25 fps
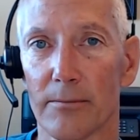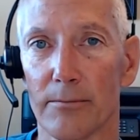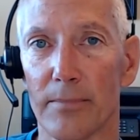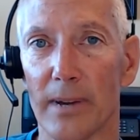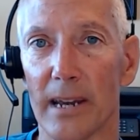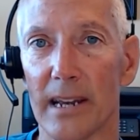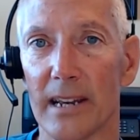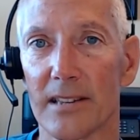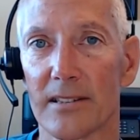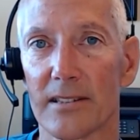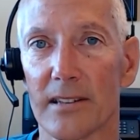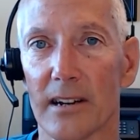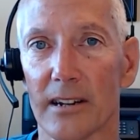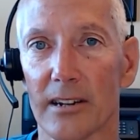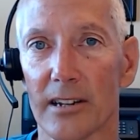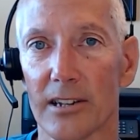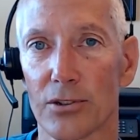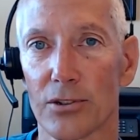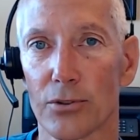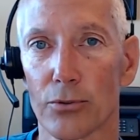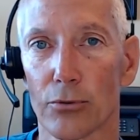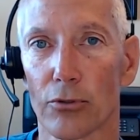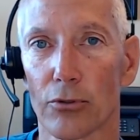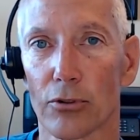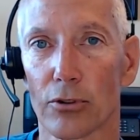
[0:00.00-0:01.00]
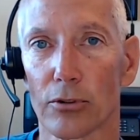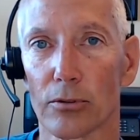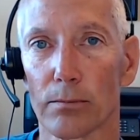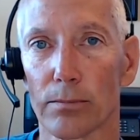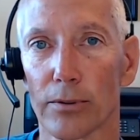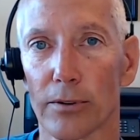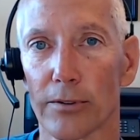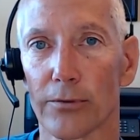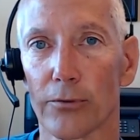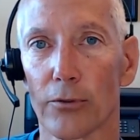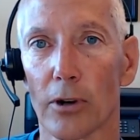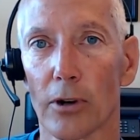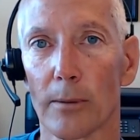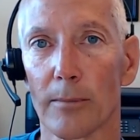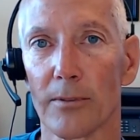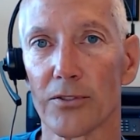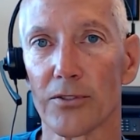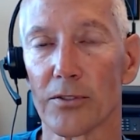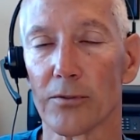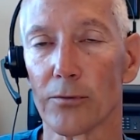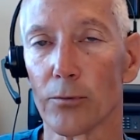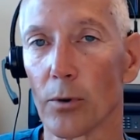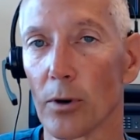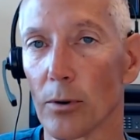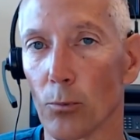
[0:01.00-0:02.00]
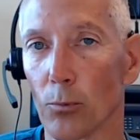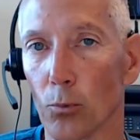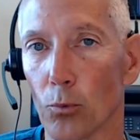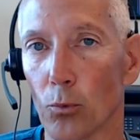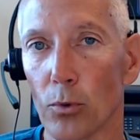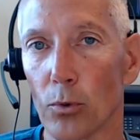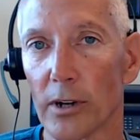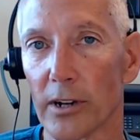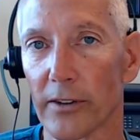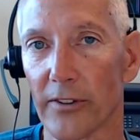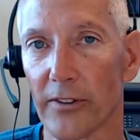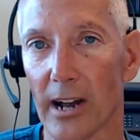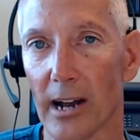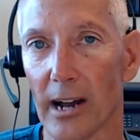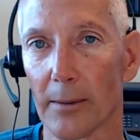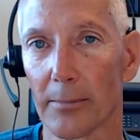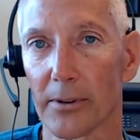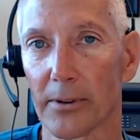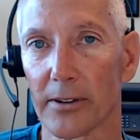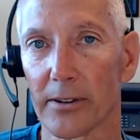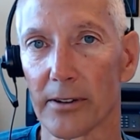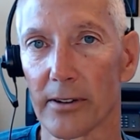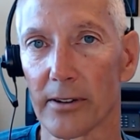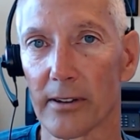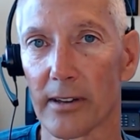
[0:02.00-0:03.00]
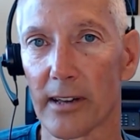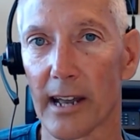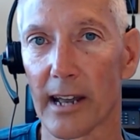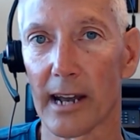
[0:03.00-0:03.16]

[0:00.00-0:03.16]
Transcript: based on historical performance of what would have happened